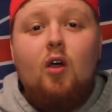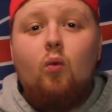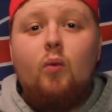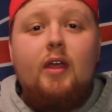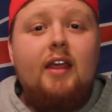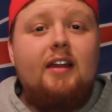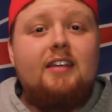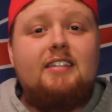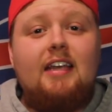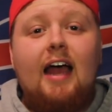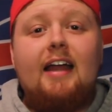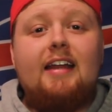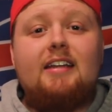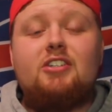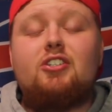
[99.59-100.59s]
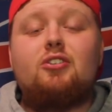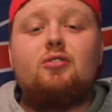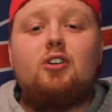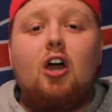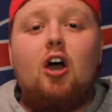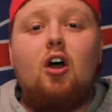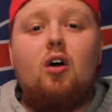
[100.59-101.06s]
We decided to
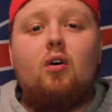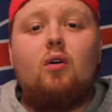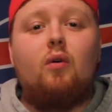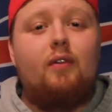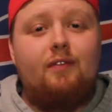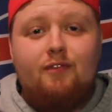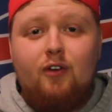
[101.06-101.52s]
go on